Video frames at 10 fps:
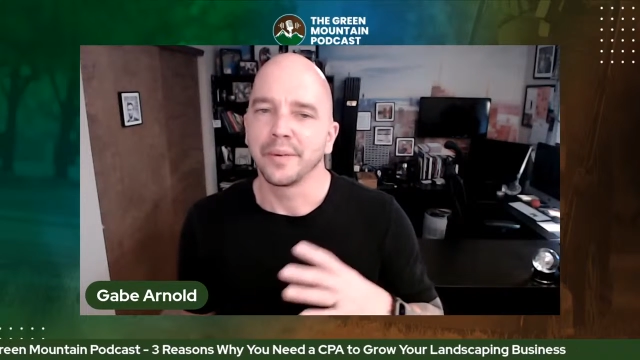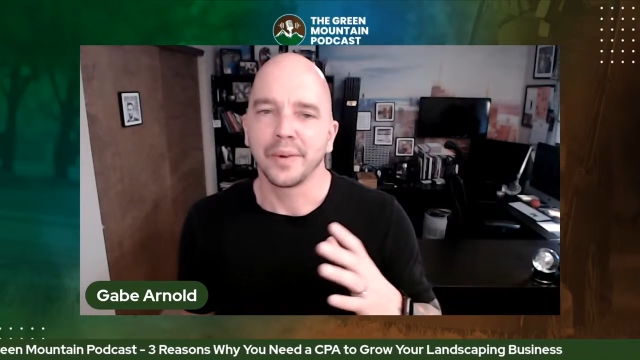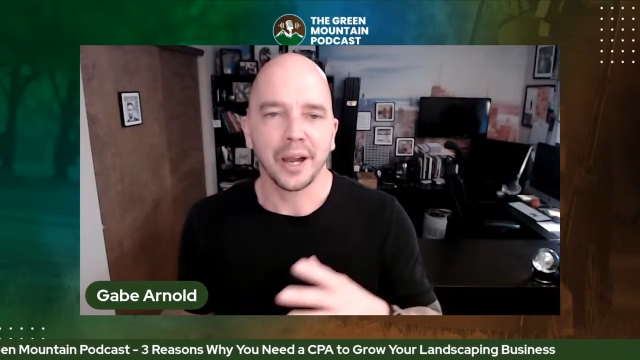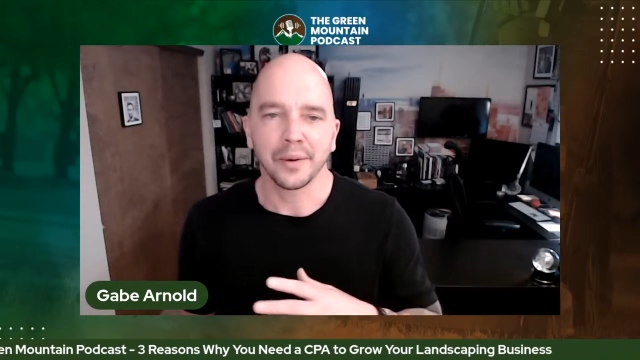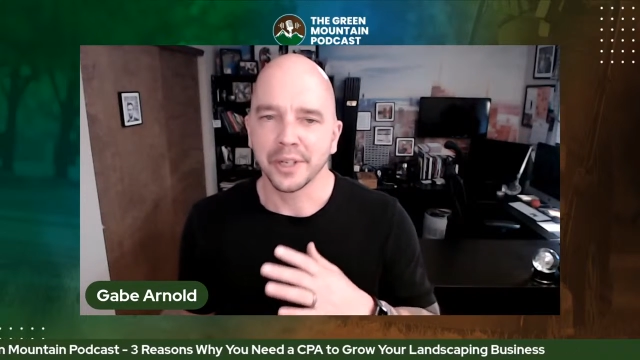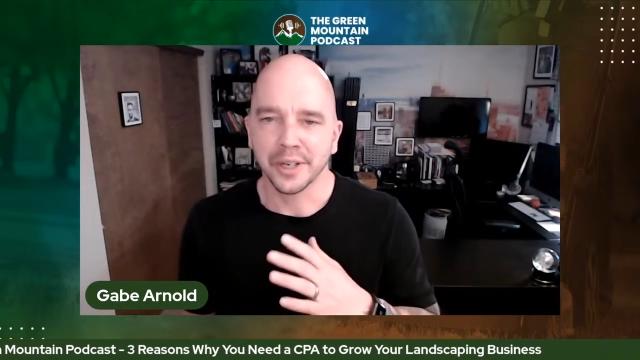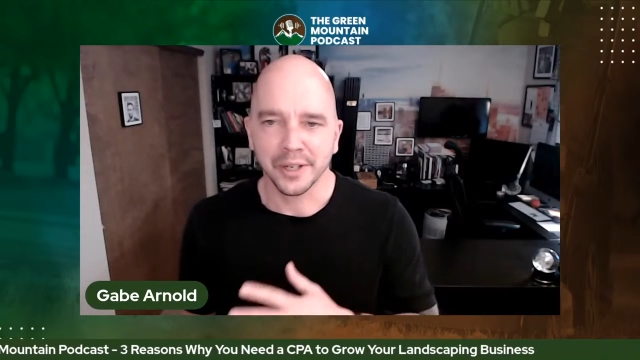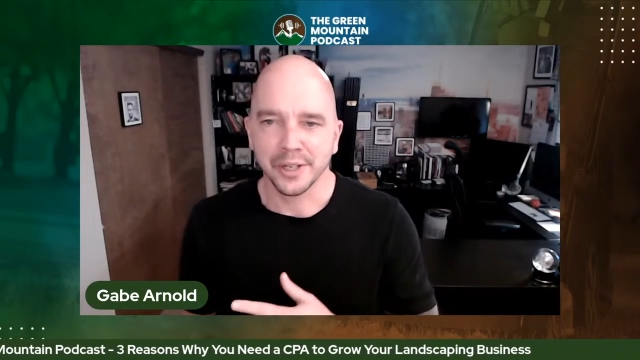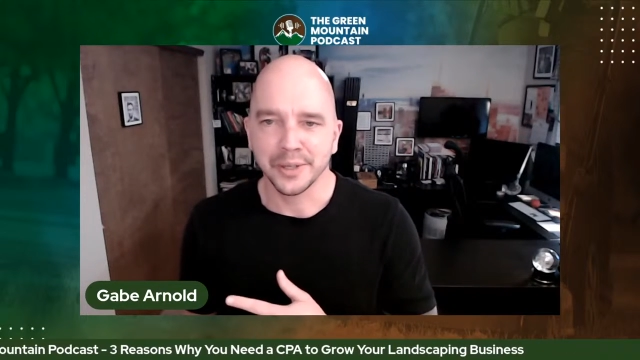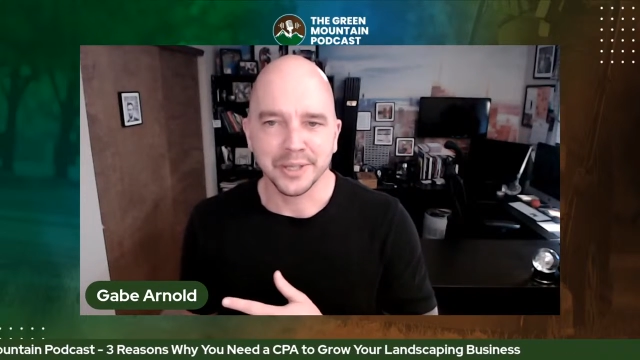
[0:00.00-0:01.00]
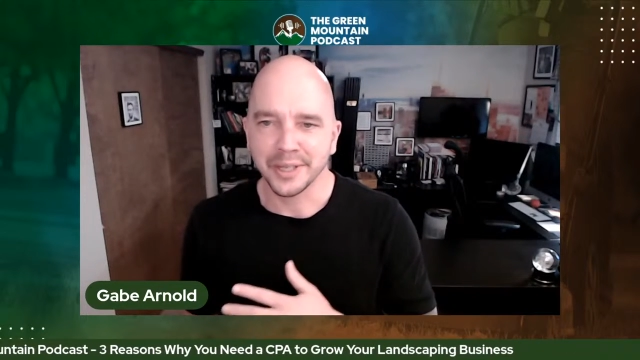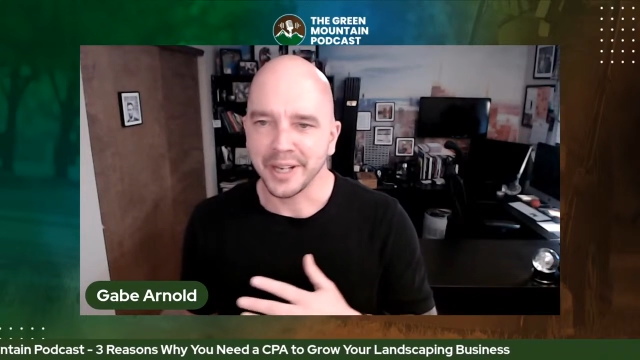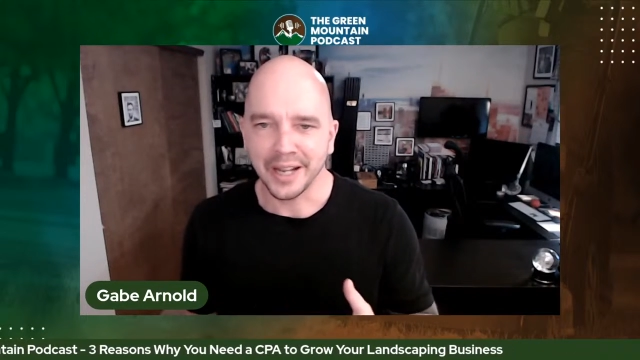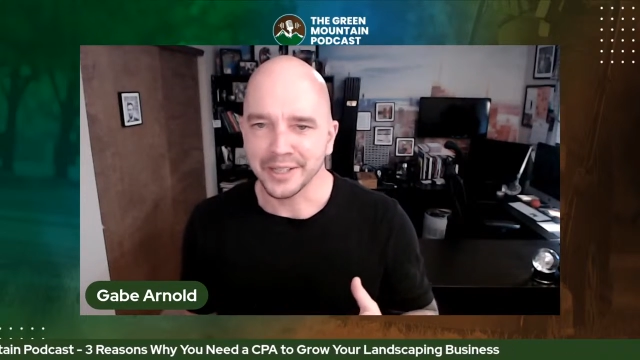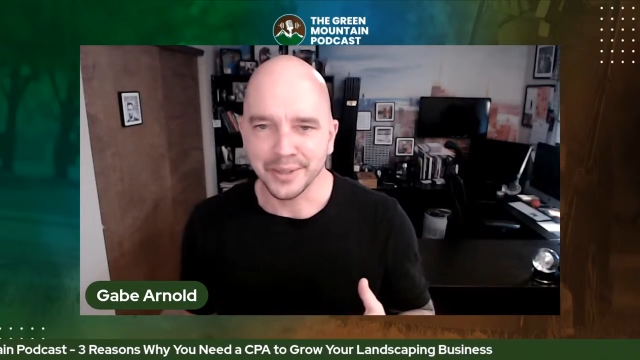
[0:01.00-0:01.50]
I would encourage you to
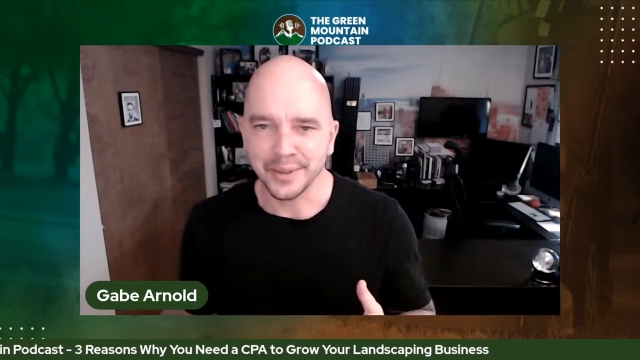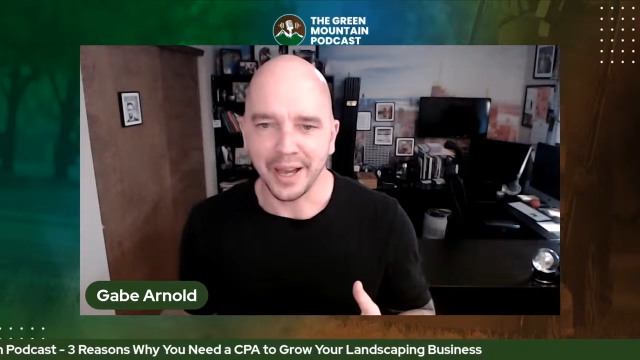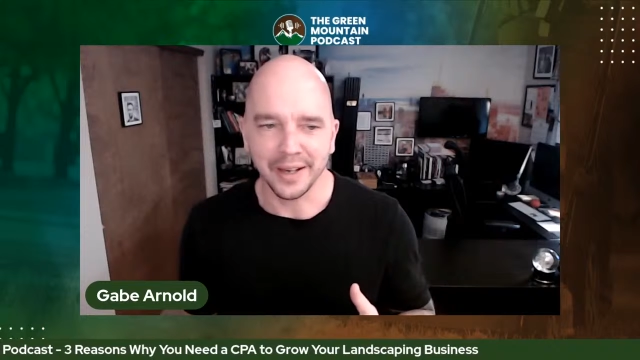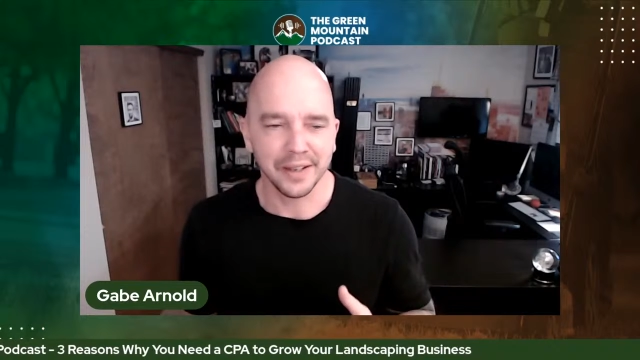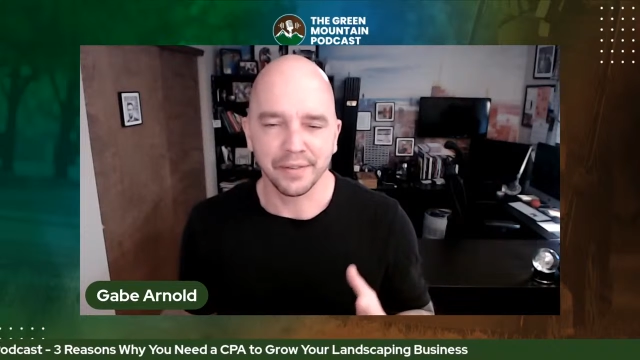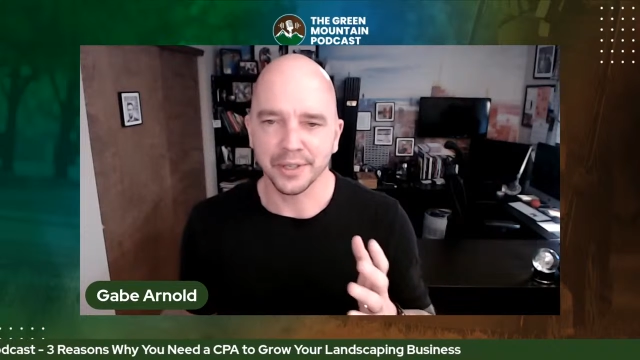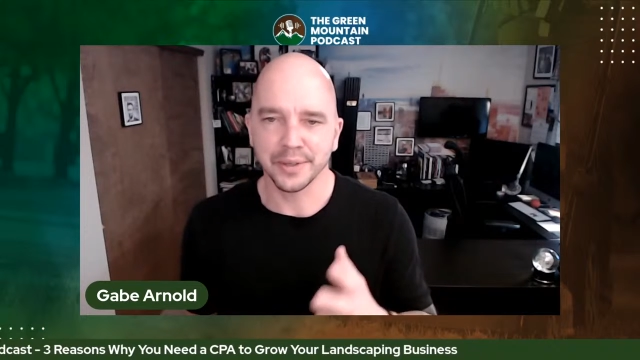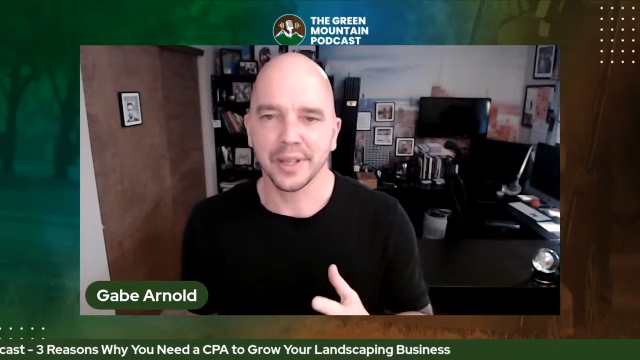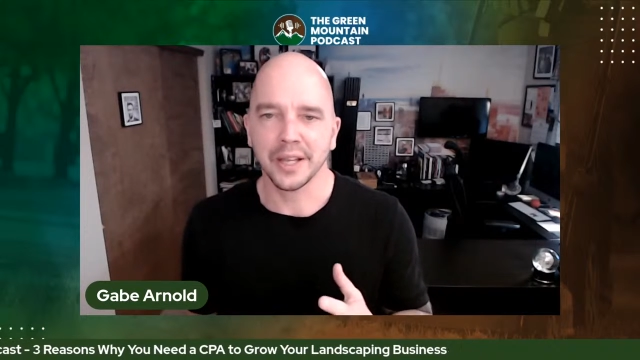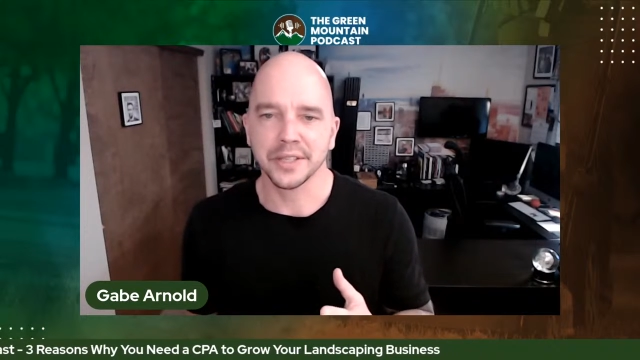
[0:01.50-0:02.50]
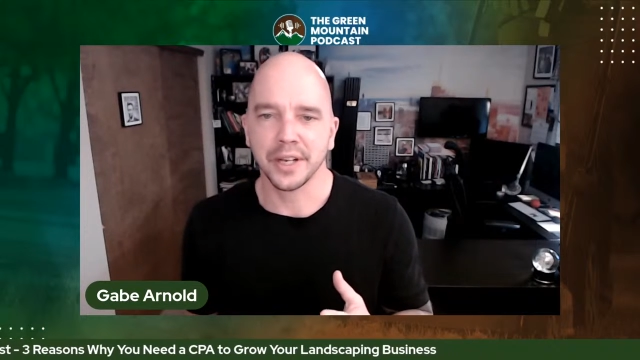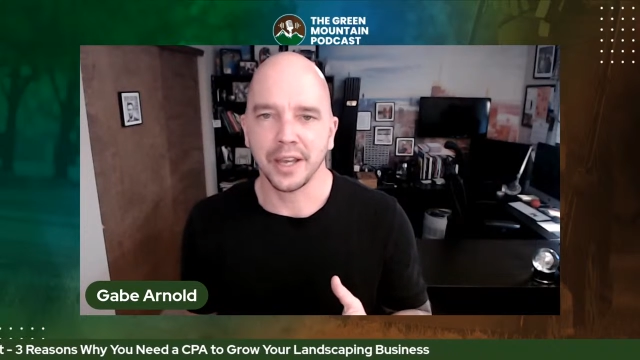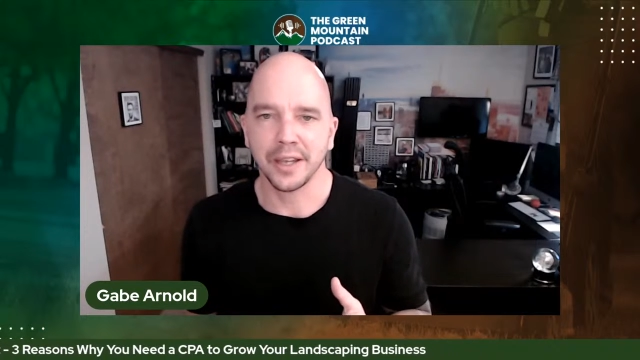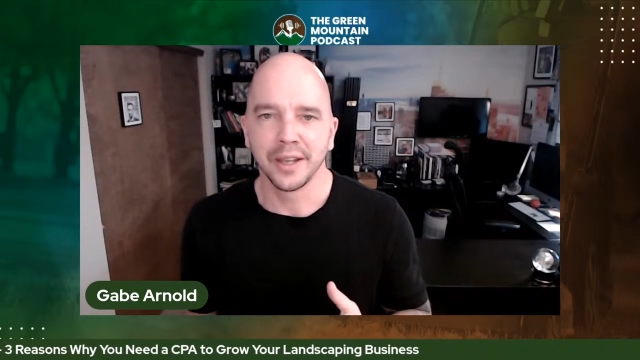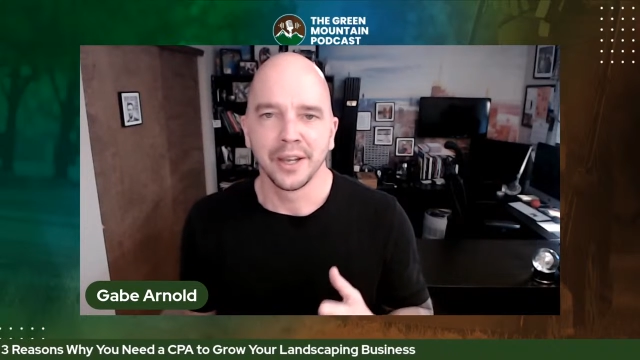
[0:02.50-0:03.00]
not do that. If you're doing that
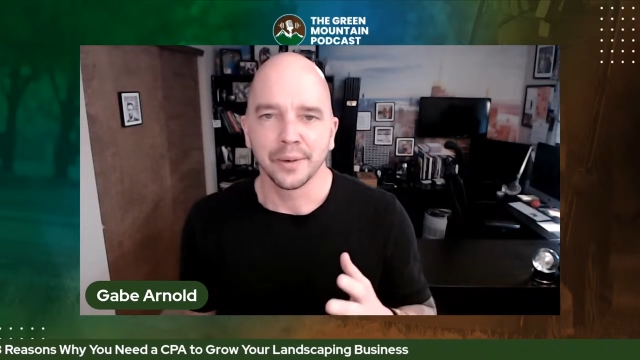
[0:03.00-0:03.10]
today,